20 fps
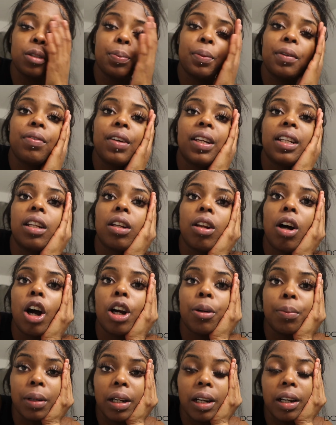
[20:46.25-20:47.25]
to be feeding the
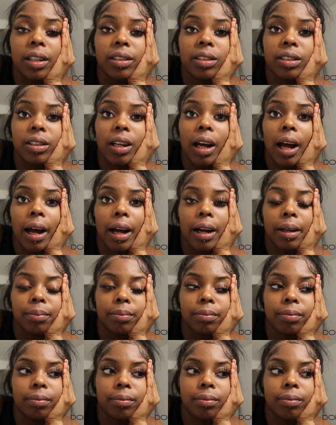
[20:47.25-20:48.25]
homeless.
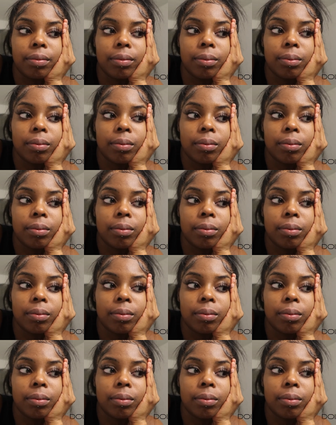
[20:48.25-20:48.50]
And